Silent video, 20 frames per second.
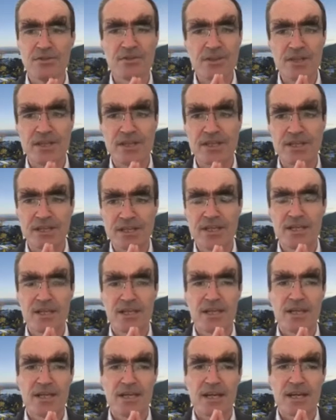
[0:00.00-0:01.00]
thing.
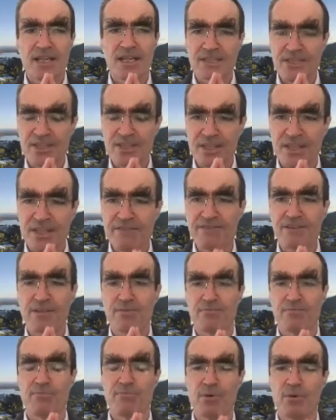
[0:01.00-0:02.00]
A
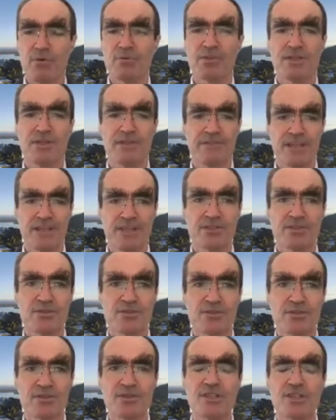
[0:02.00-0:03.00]
significant proportion of our
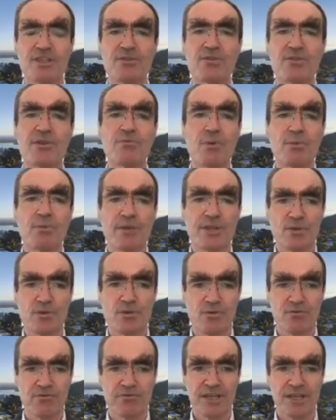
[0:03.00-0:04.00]
students are doing what we
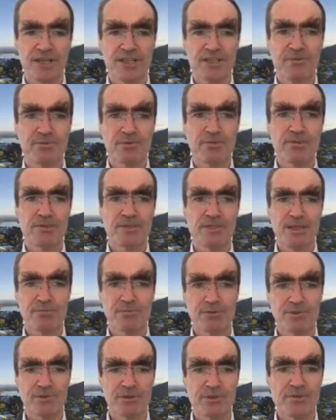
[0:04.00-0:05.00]
call flexible
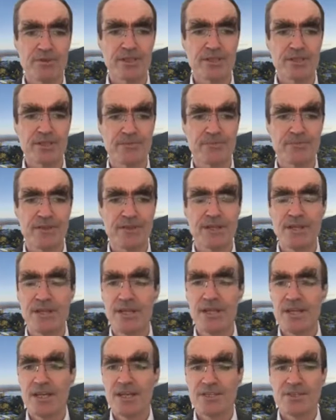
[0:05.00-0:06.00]
double degrees.
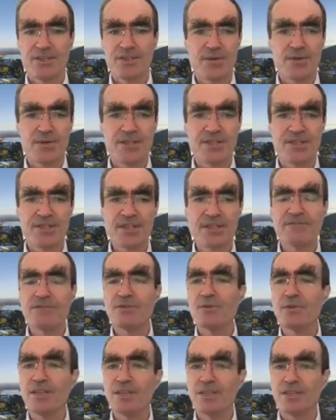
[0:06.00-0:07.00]
So instead of
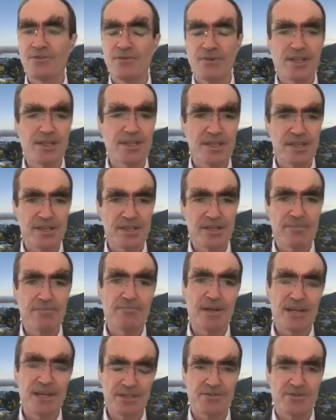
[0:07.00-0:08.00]
doing a three-year
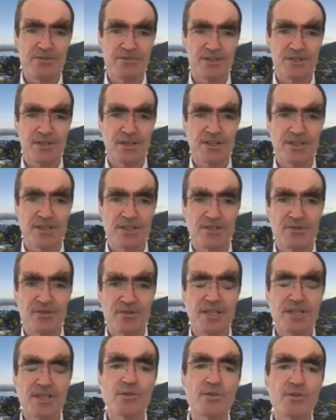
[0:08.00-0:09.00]
Bachelor of Science
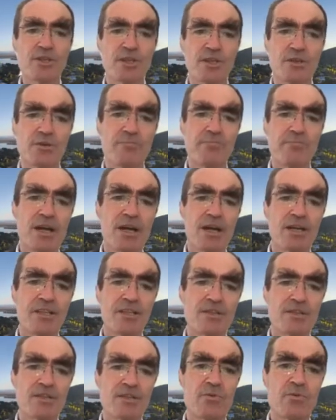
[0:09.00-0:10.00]
degree, you can combine
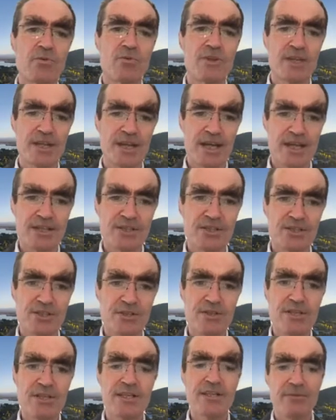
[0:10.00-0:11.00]
it with an arts
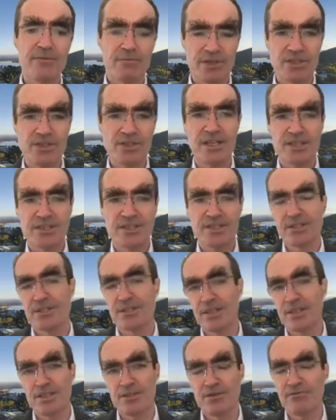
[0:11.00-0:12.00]
degree, in which case it'll
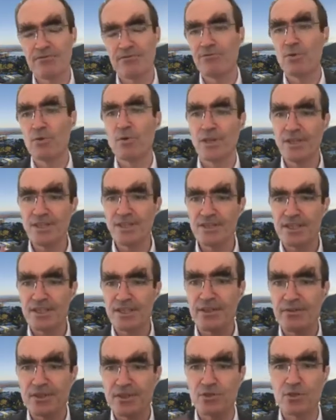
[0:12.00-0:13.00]
take you 4 years to
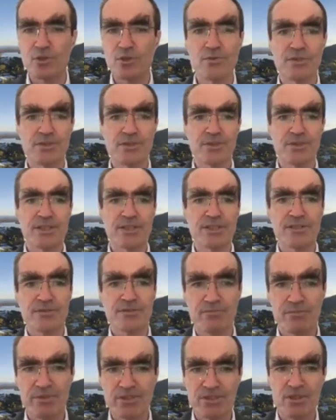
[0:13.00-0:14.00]
get the two degrees,
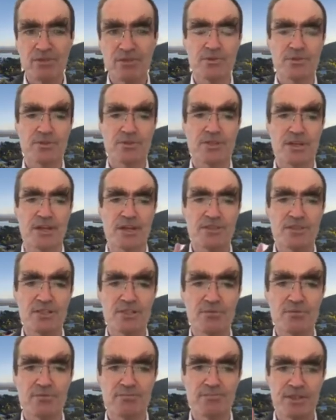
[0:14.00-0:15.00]
with social
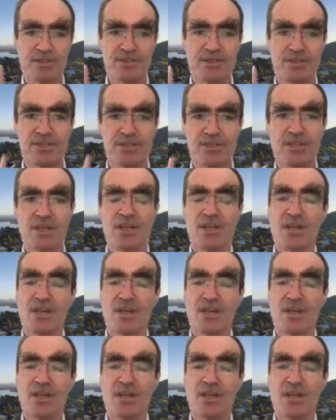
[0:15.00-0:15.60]
sciences, with business,